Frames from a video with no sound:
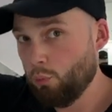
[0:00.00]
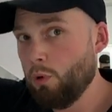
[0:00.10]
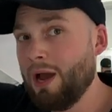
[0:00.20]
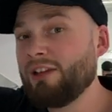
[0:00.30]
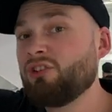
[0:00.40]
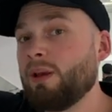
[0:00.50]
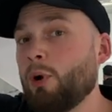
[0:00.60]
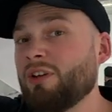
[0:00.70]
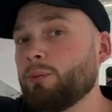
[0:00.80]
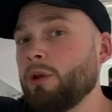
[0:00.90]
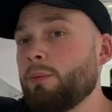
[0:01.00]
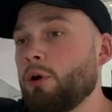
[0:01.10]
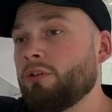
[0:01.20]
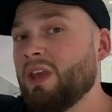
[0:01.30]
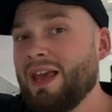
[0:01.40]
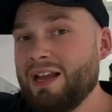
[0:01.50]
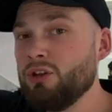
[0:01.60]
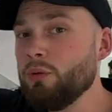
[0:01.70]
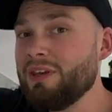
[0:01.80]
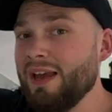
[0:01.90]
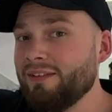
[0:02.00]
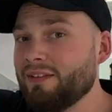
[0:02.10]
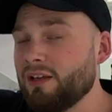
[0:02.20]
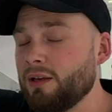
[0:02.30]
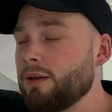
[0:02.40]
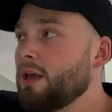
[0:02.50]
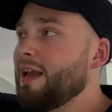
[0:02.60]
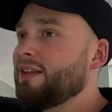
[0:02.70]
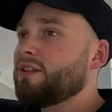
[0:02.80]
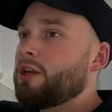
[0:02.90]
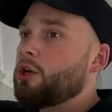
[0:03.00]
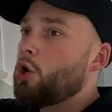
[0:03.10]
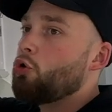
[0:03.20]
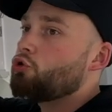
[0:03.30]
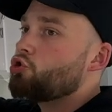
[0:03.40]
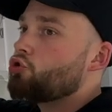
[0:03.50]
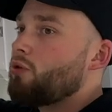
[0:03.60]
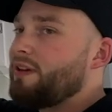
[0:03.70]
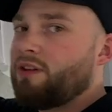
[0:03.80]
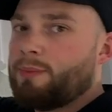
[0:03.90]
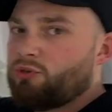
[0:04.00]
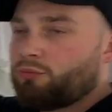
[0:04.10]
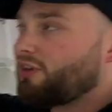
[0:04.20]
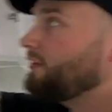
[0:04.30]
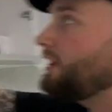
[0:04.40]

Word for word: HDMI splitter box and you guessed it, it's going to go straight to the bedroom TV.